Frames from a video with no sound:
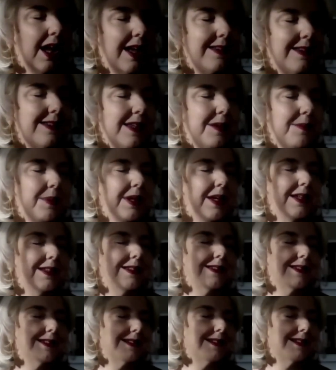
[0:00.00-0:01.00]
as they
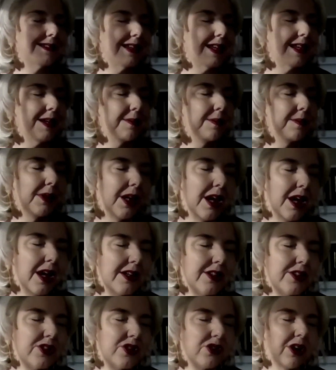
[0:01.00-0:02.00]
begin to
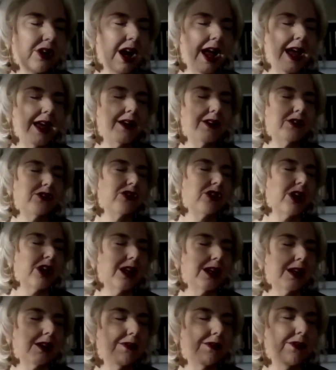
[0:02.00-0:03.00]
stabilize your
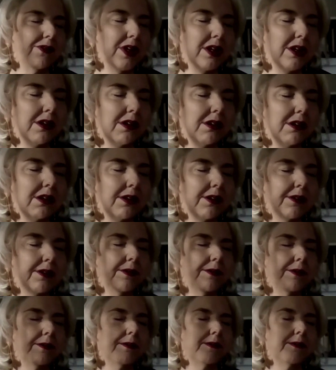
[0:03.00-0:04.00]
energetic field.
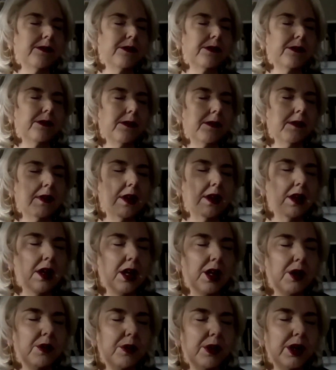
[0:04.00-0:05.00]

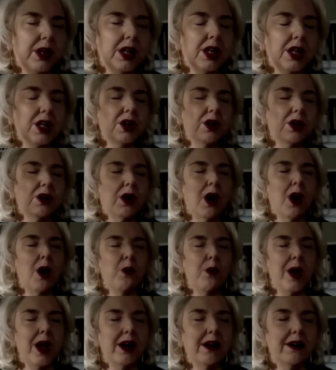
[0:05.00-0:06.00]
Bringing your
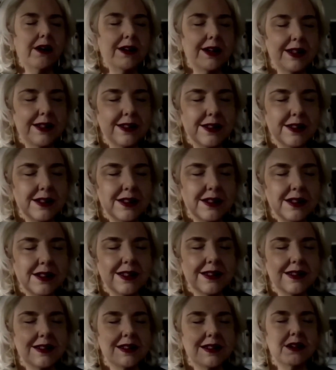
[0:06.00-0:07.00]
awareness to
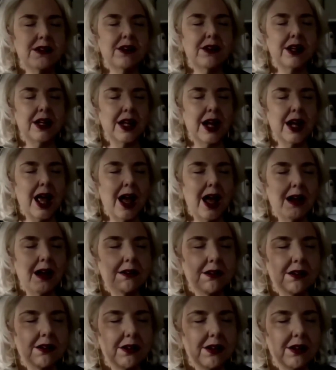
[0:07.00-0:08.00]
the Sirian
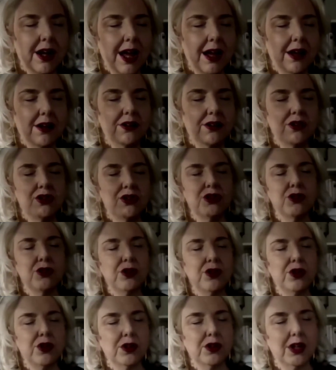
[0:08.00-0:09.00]
elder now
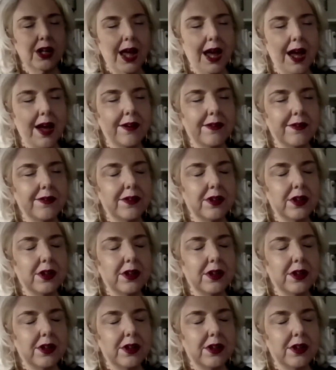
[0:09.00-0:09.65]
to your left,